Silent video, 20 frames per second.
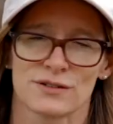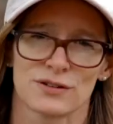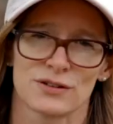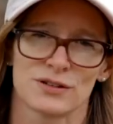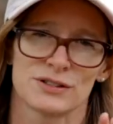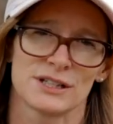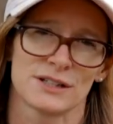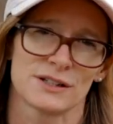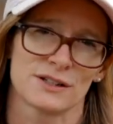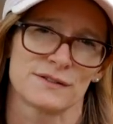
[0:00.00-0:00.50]

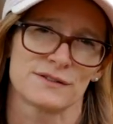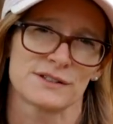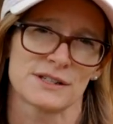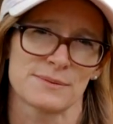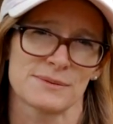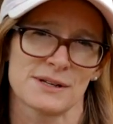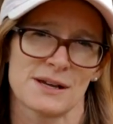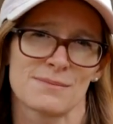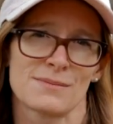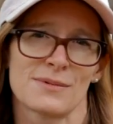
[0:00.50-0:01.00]
30th of
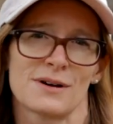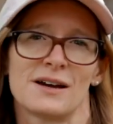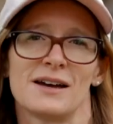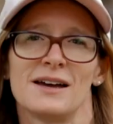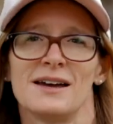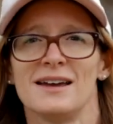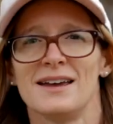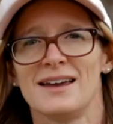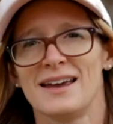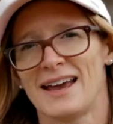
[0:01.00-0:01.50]
September,
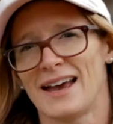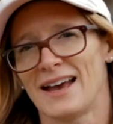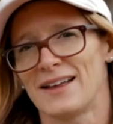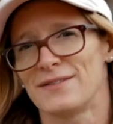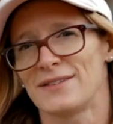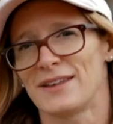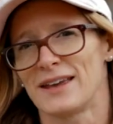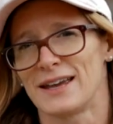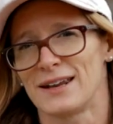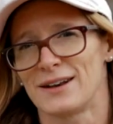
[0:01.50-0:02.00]

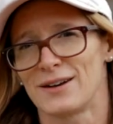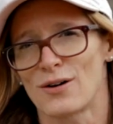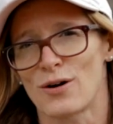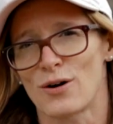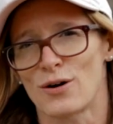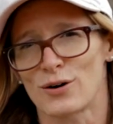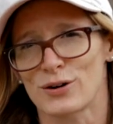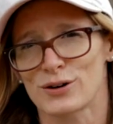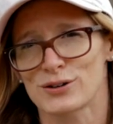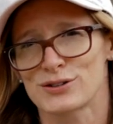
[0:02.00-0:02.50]
and then
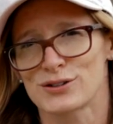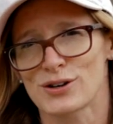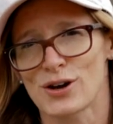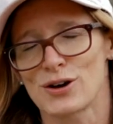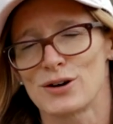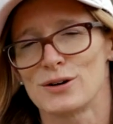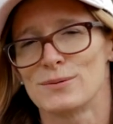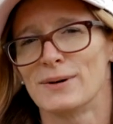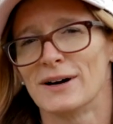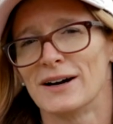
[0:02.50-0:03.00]

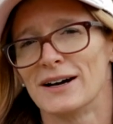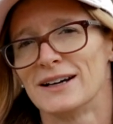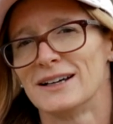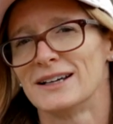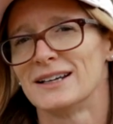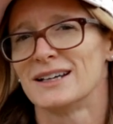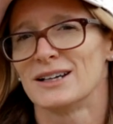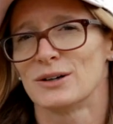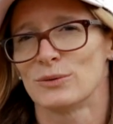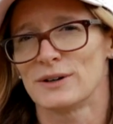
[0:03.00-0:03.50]
October,
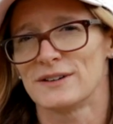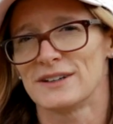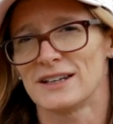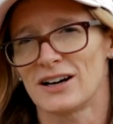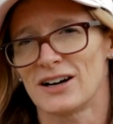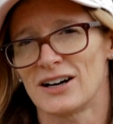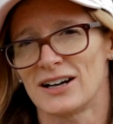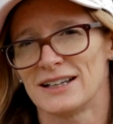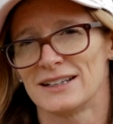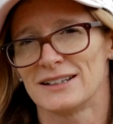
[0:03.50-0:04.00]
when
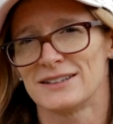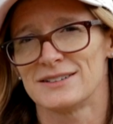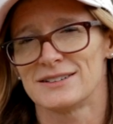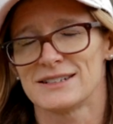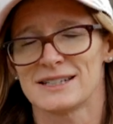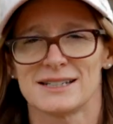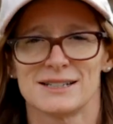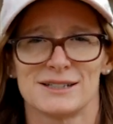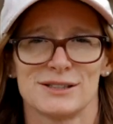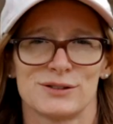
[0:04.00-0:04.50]
the island
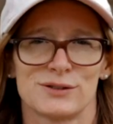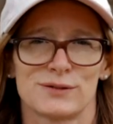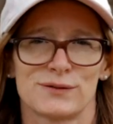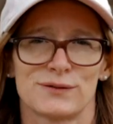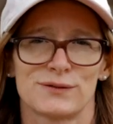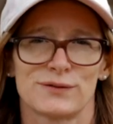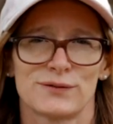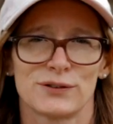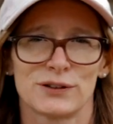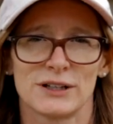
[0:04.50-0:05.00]
is
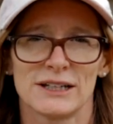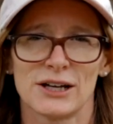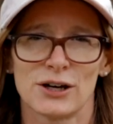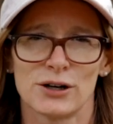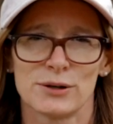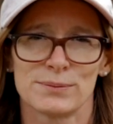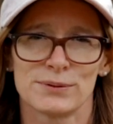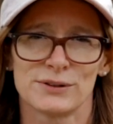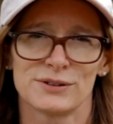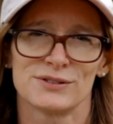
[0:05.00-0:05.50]
fully
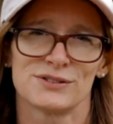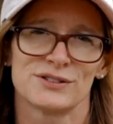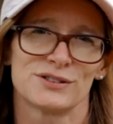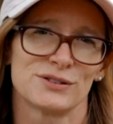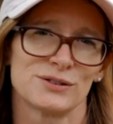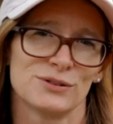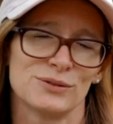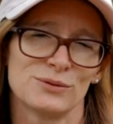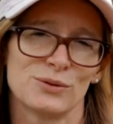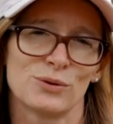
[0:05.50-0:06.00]
open
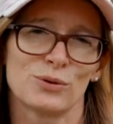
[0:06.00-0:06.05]
to